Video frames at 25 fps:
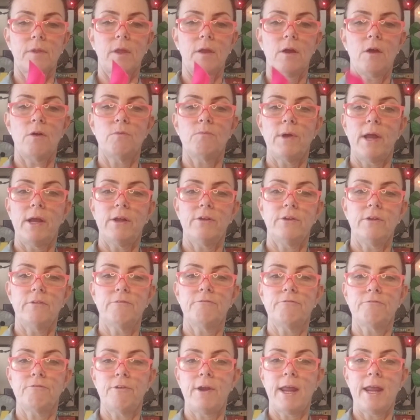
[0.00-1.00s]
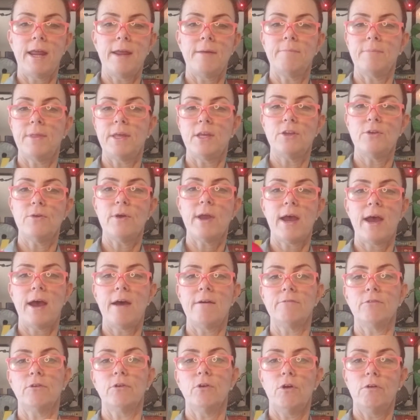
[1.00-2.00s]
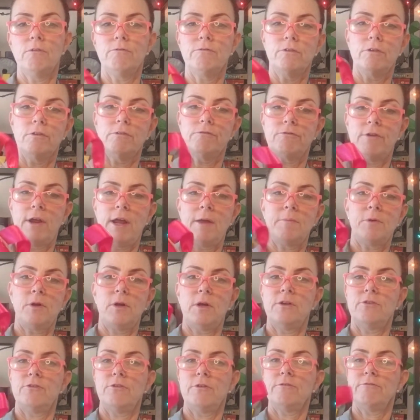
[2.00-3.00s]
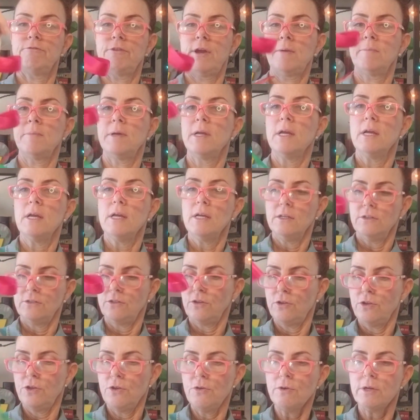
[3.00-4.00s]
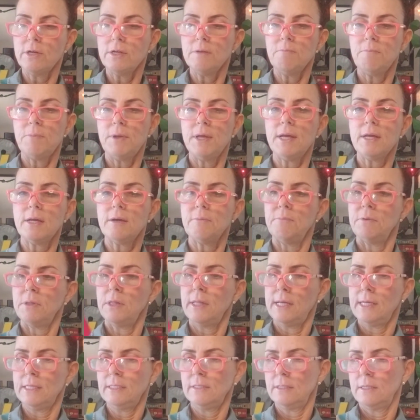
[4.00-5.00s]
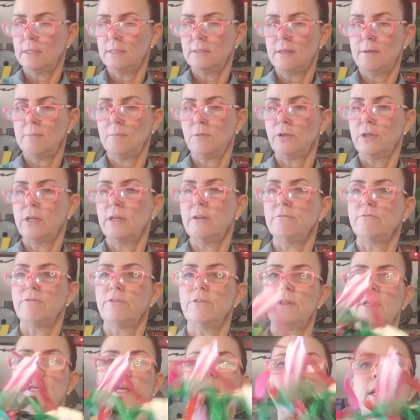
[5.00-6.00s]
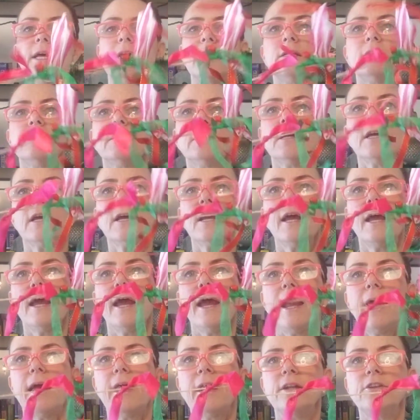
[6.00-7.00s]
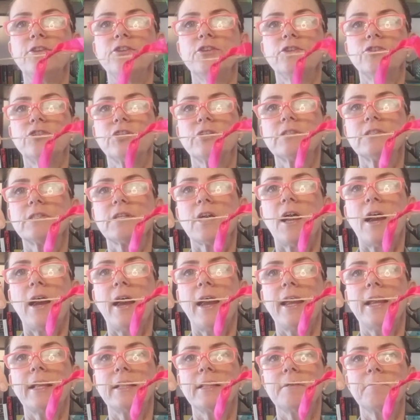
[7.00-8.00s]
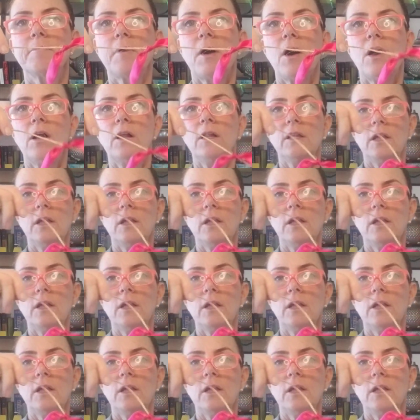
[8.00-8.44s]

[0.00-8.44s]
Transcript: around a frame that you have, or over a frame or under a frame. So you can pick places. I'm looking for the end, and you're just tying them all